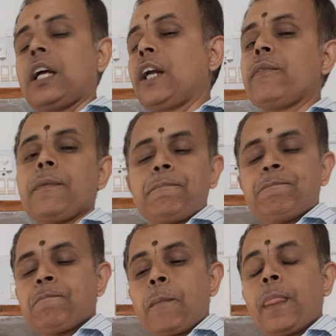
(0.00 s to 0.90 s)
That
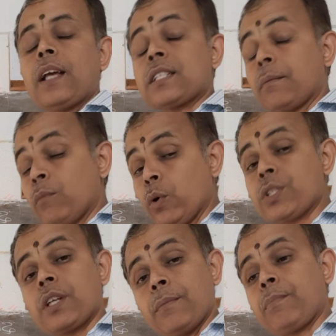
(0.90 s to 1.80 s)
is the
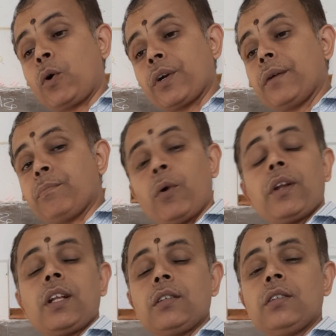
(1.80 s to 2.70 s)
most important point.
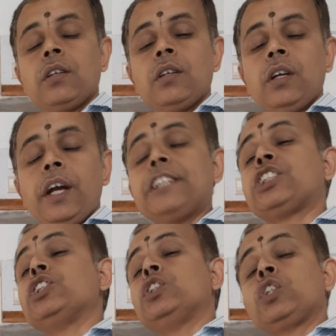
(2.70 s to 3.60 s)
It
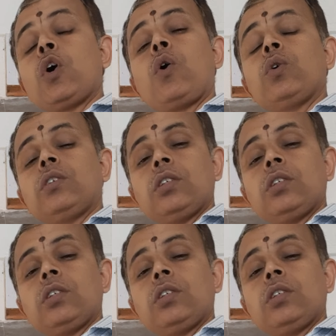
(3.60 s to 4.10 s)
should not